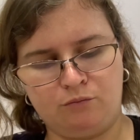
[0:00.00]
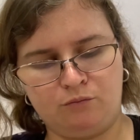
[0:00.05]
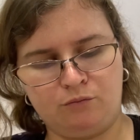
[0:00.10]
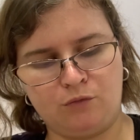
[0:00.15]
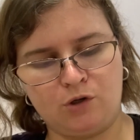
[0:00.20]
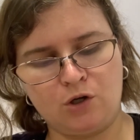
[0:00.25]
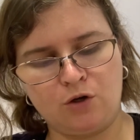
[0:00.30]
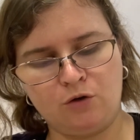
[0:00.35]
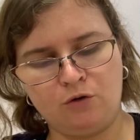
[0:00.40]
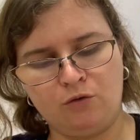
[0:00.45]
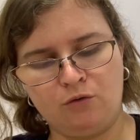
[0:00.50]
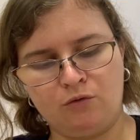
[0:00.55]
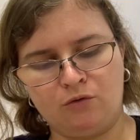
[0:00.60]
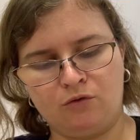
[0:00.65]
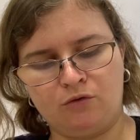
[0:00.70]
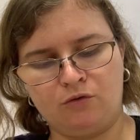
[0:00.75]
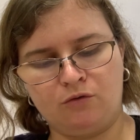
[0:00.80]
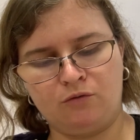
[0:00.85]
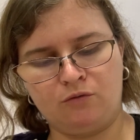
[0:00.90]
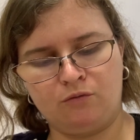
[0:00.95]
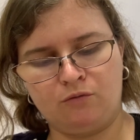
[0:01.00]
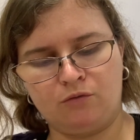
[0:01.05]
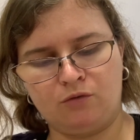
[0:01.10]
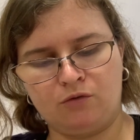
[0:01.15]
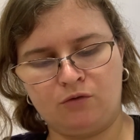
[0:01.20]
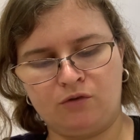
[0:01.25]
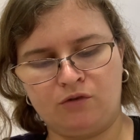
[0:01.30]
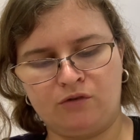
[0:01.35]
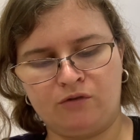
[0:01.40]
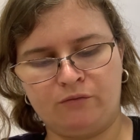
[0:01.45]
pro
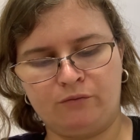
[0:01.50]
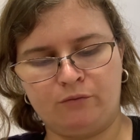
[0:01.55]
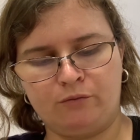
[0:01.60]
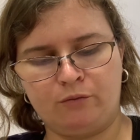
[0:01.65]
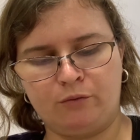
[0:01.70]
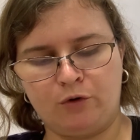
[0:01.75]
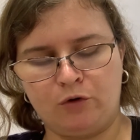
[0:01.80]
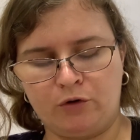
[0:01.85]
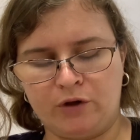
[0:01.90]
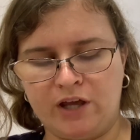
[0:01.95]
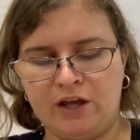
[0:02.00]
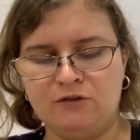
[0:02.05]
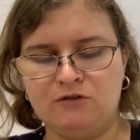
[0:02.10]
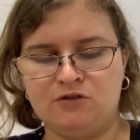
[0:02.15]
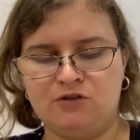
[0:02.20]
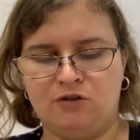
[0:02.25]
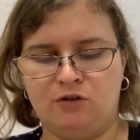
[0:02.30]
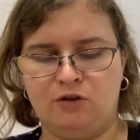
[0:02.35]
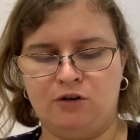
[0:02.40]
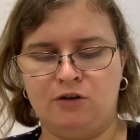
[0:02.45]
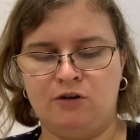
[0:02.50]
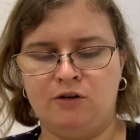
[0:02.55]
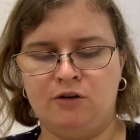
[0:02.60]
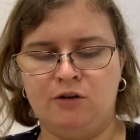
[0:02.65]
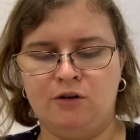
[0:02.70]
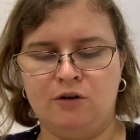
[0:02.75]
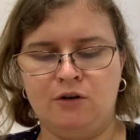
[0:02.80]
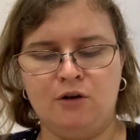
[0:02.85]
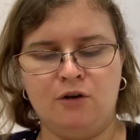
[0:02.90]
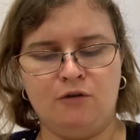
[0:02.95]
proconsular
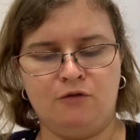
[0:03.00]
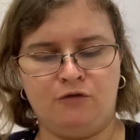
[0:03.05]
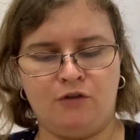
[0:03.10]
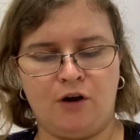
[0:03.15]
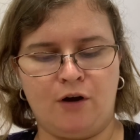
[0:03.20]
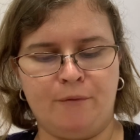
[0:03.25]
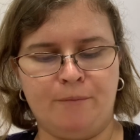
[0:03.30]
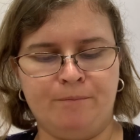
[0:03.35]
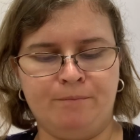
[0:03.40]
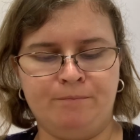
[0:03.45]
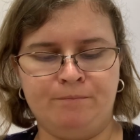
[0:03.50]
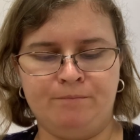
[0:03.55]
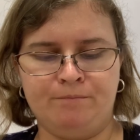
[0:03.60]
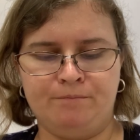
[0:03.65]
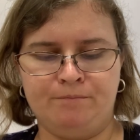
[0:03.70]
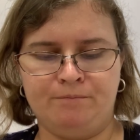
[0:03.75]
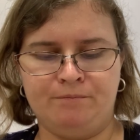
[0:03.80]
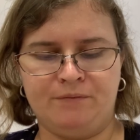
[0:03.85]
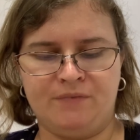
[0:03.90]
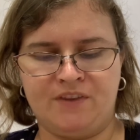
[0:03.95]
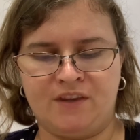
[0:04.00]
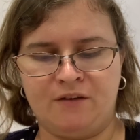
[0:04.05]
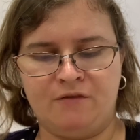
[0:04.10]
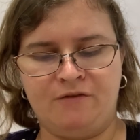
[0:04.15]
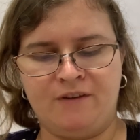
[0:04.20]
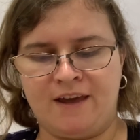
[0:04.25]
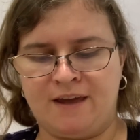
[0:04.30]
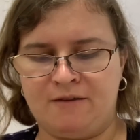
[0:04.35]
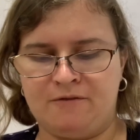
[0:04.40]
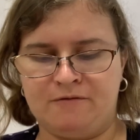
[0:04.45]
from the
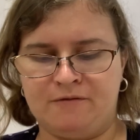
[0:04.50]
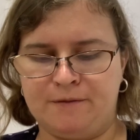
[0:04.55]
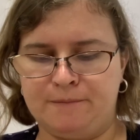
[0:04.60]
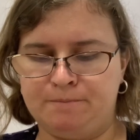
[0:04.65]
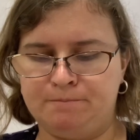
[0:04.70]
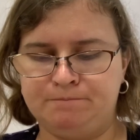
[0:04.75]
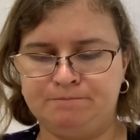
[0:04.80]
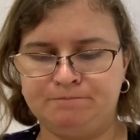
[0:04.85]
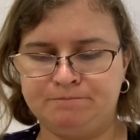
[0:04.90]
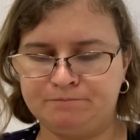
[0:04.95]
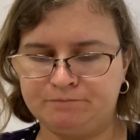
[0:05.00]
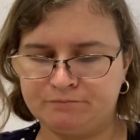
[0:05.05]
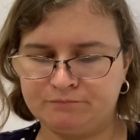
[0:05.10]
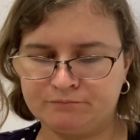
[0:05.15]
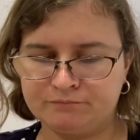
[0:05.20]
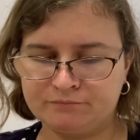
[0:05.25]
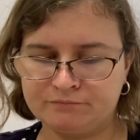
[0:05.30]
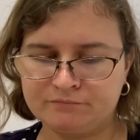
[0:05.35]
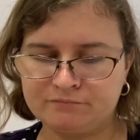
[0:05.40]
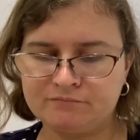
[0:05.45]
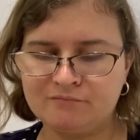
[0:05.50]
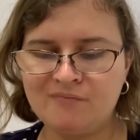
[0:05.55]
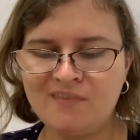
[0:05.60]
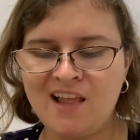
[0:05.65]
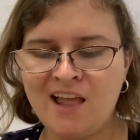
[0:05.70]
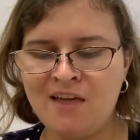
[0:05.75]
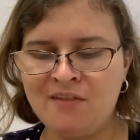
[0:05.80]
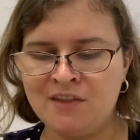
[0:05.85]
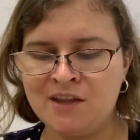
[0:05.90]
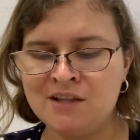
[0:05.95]
faith.
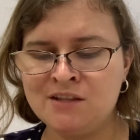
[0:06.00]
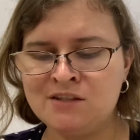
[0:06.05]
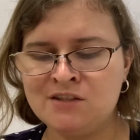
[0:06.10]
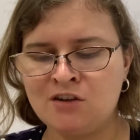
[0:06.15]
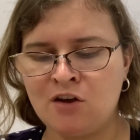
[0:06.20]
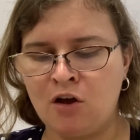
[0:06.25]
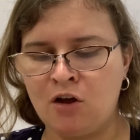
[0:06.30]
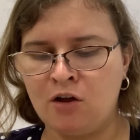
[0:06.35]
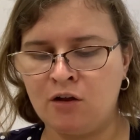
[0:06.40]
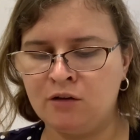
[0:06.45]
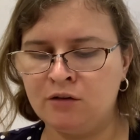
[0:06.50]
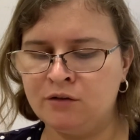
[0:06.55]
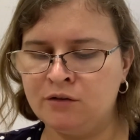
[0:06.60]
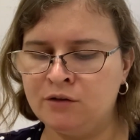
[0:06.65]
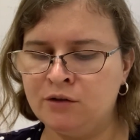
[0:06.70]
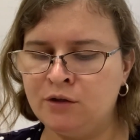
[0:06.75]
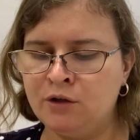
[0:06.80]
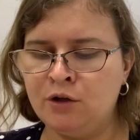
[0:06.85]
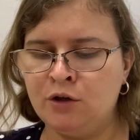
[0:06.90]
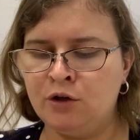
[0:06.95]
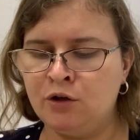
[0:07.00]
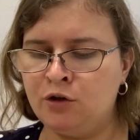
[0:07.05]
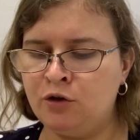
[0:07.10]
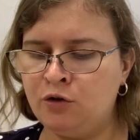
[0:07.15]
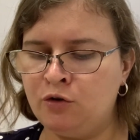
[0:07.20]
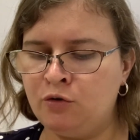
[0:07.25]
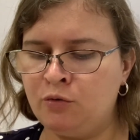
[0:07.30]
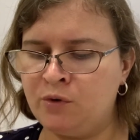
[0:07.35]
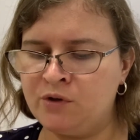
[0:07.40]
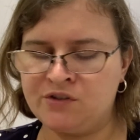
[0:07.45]
Then Saul,
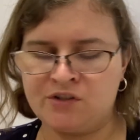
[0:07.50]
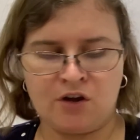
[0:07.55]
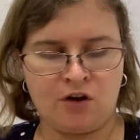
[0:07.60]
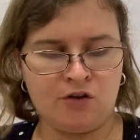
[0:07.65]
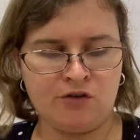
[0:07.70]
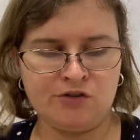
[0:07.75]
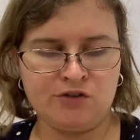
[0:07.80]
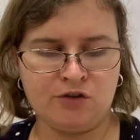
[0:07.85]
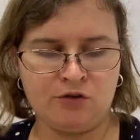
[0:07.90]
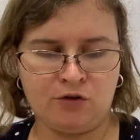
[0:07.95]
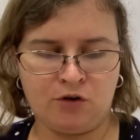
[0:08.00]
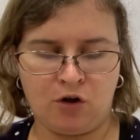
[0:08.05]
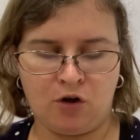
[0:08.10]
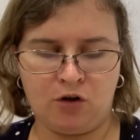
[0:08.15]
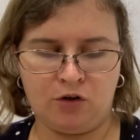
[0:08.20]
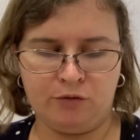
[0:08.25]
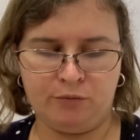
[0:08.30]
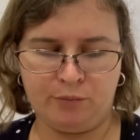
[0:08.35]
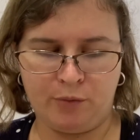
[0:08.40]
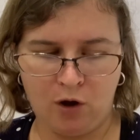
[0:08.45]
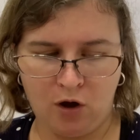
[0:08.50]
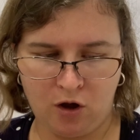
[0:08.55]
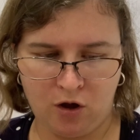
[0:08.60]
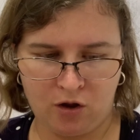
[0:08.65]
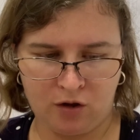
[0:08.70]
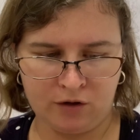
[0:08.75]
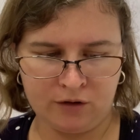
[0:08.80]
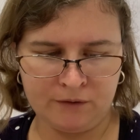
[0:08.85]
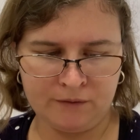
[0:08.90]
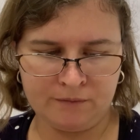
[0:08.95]
who was also called
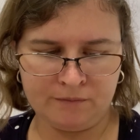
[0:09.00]
Paul,